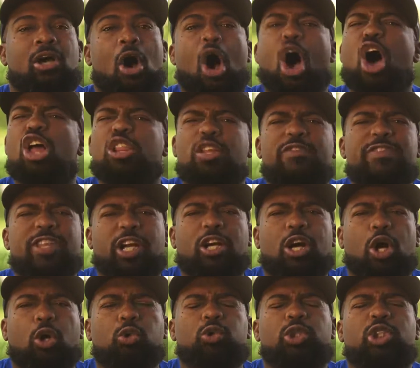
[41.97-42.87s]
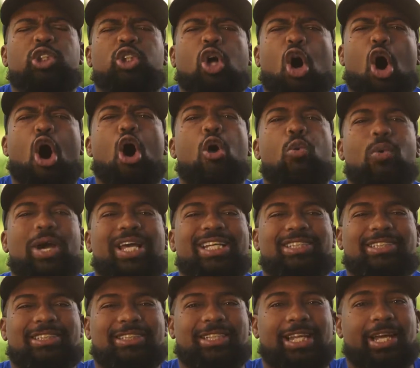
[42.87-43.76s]
All of their coaches
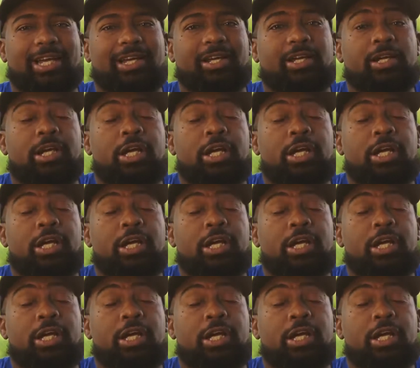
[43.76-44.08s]
always stink.